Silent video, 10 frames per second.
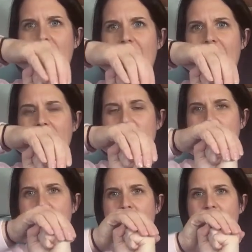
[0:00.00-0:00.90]
you have this
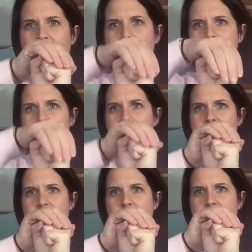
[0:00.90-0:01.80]
part that
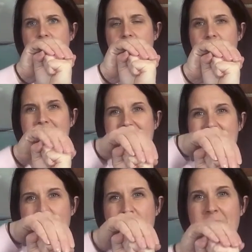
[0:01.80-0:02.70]
goes over it, it's in the
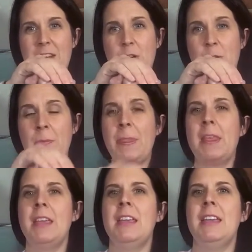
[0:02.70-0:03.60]
middle,
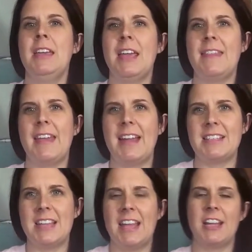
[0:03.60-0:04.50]
and that's
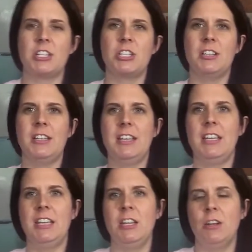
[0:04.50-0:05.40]
actually
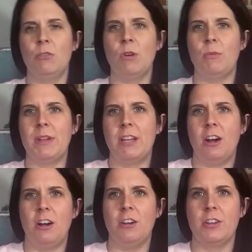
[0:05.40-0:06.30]
what we
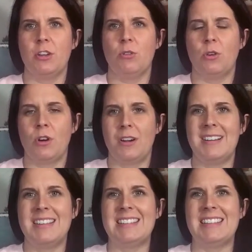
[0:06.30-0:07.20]
call your
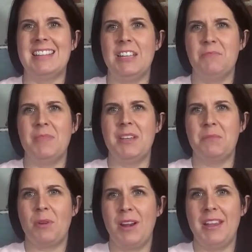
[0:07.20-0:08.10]
limbic
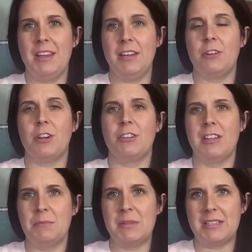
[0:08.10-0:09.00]
brain or your
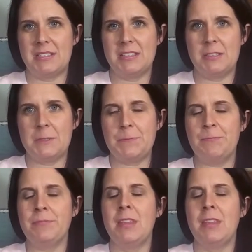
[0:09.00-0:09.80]
limbic system.